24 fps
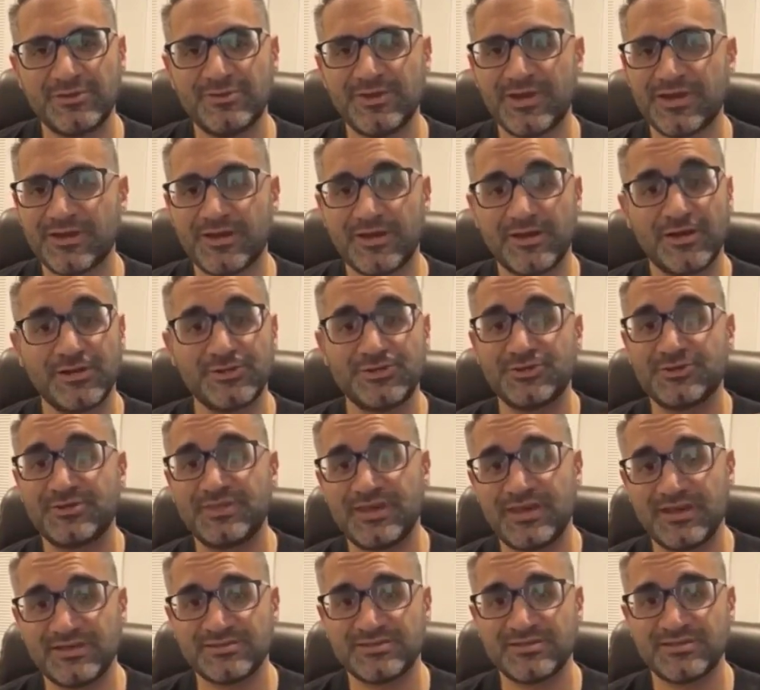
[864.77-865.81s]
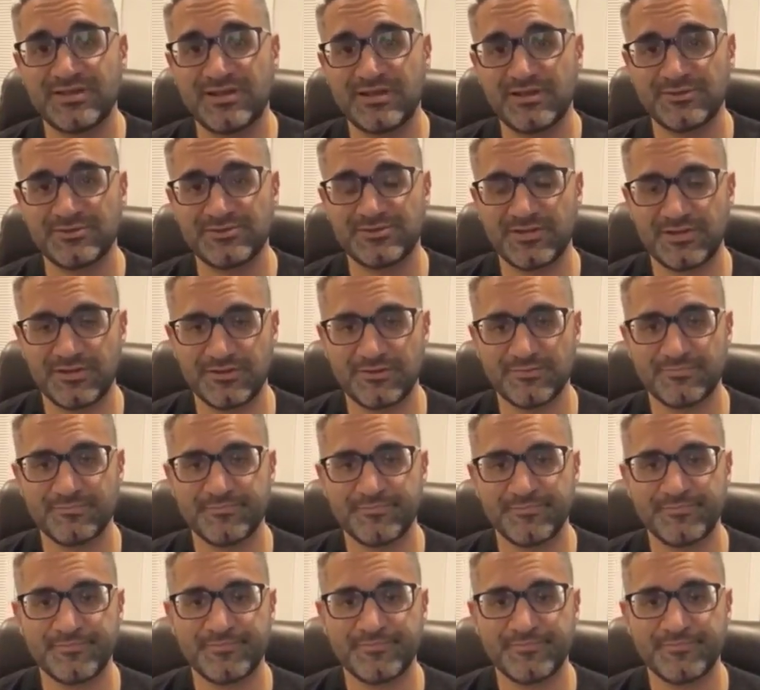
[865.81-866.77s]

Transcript: and you had $100,000 there?